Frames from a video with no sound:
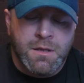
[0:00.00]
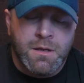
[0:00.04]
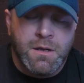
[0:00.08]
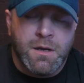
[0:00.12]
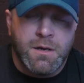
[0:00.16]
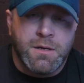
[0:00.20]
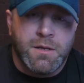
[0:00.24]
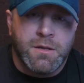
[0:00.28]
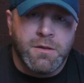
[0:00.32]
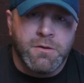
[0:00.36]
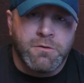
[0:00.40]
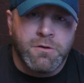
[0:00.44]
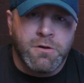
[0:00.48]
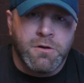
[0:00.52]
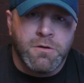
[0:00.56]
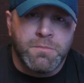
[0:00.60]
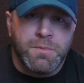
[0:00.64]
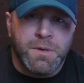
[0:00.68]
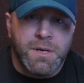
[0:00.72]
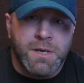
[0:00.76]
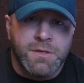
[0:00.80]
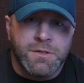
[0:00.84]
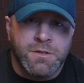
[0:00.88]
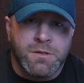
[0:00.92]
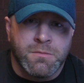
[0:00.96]
Another group
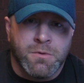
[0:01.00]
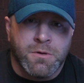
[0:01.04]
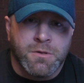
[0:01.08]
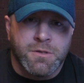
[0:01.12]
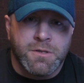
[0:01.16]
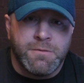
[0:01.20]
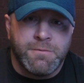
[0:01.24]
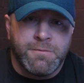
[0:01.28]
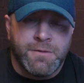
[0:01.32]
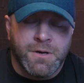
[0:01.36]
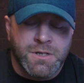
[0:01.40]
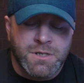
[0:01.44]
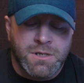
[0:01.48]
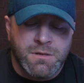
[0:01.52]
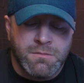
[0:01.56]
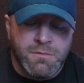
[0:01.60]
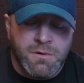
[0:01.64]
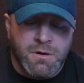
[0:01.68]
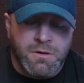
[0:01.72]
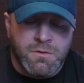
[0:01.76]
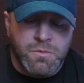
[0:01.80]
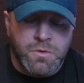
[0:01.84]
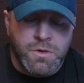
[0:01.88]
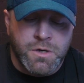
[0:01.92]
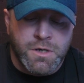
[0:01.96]
is your multi-function
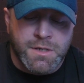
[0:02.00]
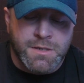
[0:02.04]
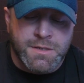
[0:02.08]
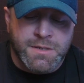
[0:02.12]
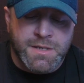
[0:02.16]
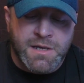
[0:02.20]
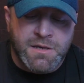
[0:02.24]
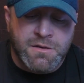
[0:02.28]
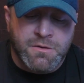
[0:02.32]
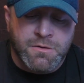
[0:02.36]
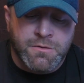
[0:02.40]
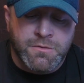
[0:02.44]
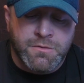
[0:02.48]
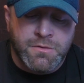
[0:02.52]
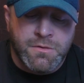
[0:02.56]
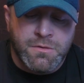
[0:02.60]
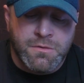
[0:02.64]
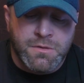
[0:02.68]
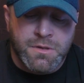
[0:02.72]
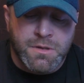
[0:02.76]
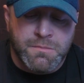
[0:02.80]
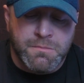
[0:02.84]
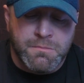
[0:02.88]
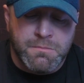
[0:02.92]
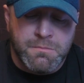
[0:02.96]
mode, where you can cycle through
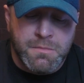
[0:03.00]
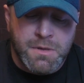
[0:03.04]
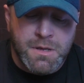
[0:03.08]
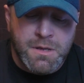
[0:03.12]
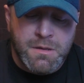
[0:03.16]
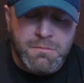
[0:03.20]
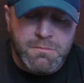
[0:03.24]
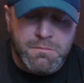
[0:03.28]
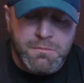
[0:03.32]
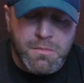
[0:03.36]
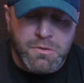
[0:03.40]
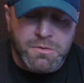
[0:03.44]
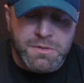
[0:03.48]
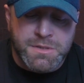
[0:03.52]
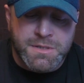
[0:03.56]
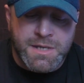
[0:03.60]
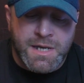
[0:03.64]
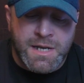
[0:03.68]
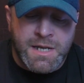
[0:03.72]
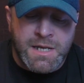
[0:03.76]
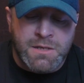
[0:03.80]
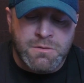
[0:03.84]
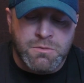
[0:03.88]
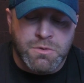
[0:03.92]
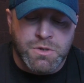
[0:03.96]
the most
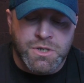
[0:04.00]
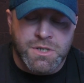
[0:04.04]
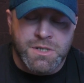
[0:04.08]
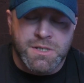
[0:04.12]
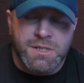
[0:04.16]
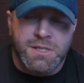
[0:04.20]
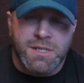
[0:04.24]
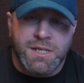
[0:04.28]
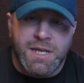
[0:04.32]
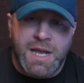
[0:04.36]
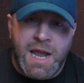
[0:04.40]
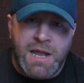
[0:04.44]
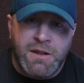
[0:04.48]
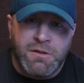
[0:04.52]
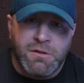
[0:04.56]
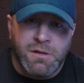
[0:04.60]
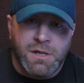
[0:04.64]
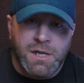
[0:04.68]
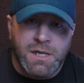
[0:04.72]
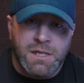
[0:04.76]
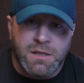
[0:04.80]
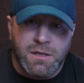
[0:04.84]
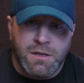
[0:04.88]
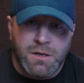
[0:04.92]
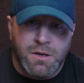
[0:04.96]
settings, which is the
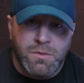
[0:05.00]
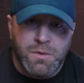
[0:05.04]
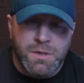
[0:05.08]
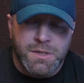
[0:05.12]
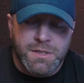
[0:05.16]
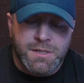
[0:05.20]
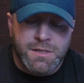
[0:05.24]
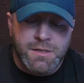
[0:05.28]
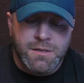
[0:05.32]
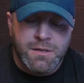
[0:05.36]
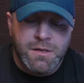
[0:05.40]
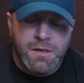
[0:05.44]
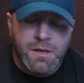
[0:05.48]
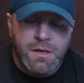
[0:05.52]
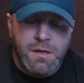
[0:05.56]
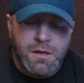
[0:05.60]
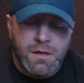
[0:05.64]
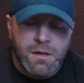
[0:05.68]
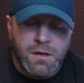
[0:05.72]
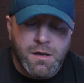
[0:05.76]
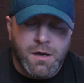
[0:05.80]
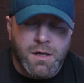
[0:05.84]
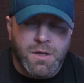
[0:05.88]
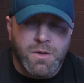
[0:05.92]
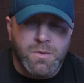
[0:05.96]
candlelight the lowest,
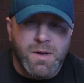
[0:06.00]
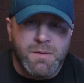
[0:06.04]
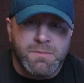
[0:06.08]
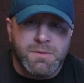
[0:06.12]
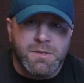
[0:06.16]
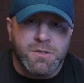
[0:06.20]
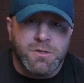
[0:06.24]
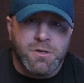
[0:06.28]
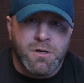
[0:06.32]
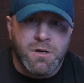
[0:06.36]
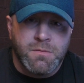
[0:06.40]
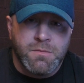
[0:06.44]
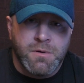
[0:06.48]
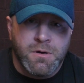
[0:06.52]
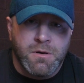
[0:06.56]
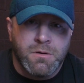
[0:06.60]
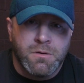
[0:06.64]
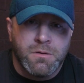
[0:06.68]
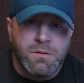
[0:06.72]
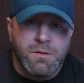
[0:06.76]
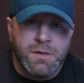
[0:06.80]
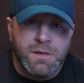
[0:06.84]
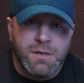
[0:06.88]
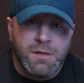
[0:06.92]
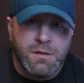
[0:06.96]
all the way up to
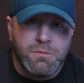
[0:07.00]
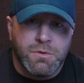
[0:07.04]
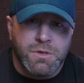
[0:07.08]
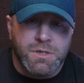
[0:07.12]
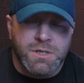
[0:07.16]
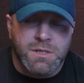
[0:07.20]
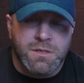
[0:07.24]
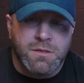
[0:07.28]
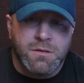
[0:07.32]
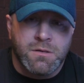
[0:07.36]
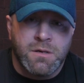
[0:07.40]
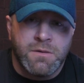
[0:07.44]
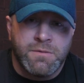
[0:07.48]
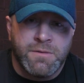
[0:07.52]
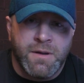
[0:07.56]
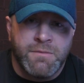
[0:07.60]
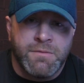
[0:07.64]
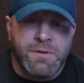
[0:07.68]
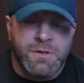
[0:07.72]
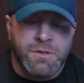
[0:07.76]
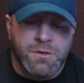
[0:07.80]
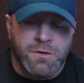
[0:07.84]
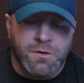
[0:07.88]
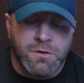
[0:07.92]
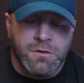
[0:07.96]
turbo, which is
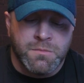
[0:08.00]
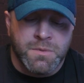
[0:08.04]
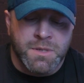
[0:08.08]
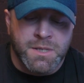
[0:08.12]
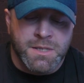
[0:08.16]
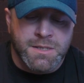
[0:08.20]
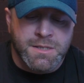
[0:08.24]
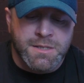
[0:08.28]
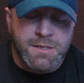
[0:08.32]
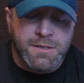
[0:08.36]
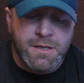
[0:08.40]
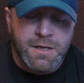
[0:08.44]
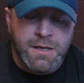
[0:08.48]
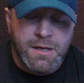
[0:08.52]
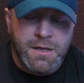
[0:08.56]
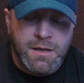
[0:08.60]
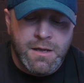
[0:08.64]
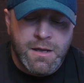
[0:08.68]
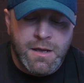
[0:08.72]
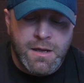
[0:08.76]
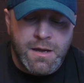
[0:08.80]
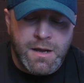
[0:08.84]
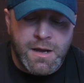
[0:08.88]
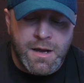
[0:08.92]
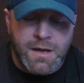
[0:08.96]
3500 lumens.
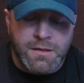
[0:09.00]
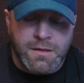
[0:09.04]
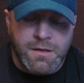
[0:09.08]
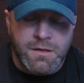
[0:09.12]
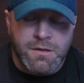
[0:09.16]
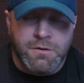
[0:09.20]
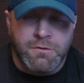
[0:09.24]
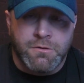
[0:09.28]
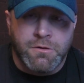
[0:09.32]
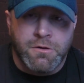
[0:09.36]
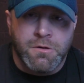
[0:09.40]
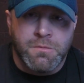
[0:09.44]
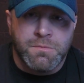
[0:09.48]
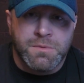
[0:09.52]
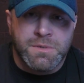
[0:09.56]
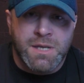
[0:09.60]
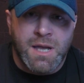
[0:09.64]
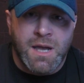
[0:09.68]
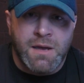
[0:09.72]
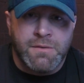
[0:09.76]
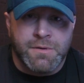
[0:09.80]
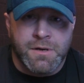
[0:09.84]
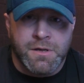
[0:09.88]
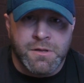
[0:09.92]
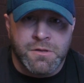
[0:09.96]
And the other groups
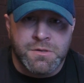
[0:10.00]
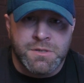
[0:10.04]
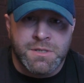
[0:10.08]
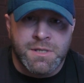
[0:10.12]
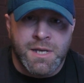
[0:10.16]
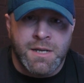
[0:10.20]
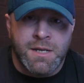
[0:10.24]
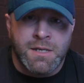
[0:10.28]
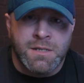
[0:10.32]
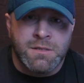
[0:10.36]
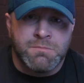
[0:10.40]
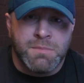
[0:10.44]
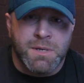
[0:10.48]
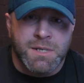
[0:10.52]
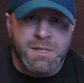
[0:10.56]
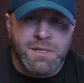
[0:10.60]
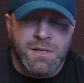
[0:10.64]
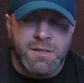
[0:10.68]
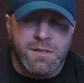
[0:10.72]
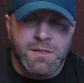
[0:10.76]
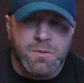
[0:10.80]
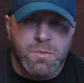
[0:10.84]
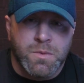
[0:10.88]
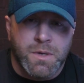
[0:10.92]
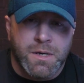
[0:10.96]
have other settings mixed
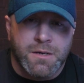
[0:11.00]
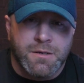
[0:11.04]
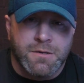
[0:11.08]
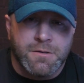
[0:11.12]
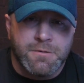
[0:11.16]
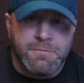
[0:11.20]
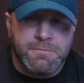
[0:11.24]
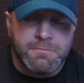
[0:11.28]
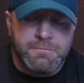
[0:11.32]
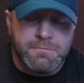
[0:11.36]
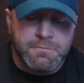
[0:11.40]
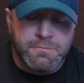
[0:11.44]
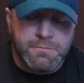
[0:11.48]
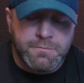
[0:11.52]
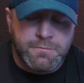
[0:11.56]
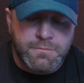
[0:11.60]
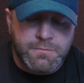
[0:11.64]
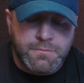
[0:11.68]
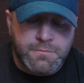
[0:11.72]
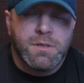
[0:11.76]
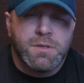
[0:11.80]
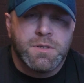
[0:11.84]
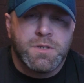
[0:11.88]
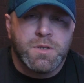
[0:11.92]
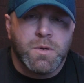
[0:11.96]
in as well.
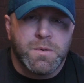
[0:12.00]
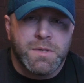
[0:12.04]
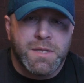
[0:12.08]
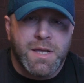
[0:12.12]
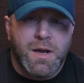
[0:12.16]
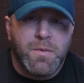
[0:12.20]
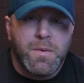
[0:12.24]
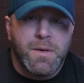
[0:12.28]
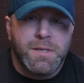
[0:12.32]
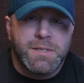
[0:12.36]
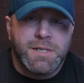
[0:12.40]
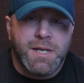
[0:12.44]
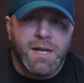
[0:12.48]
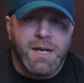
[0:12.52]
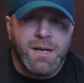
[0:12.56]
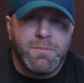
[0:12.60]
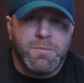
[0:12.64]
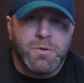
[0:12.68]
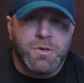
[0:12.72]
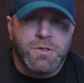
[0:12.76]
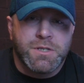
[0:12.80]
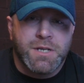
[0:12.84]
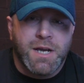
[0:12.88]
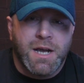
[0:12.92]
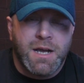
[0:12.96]
So without wasting any
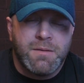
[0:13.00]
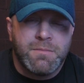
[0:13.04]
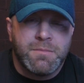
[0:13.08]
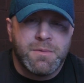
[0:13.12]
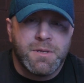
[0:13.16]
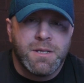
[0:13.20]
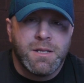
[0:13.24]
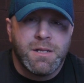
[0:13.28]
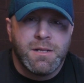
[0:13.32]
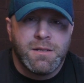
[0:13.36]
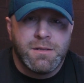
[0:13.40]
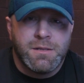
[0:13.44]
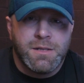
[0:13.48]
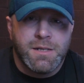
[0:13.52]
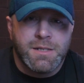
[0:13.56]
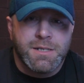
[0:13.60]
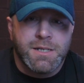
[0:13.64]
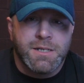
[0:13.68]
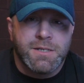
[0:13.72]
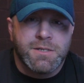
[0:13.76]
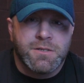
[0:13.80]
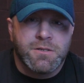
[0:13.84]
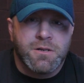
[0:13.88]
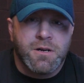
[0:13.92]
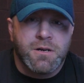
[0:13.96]
more time, let's
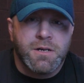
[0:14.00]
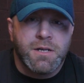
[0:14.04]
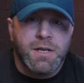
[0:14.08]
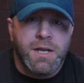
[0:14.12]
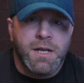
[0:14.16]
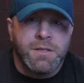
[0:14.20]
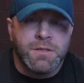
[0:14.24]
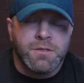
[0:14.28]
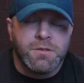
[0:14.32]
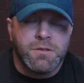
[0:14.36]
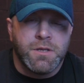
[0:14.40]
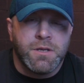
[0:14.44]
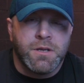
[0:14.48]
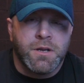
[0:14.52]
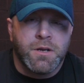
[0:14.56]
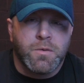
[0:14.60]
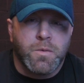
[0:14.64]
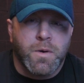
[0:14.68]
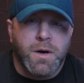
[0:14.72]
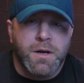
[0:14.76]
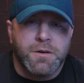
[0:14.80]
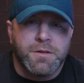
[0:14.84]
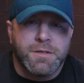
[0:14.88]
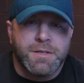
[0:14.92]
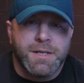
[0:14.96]
get started and do the
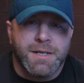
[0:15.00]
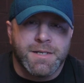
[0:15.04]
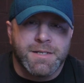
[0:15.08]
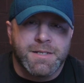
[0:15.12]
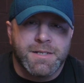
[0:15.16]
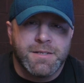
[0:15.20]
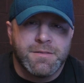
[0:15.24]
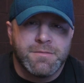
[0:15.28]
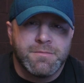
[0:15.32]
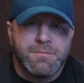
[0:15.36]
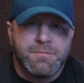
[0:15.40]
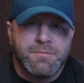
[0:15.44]
underwater test.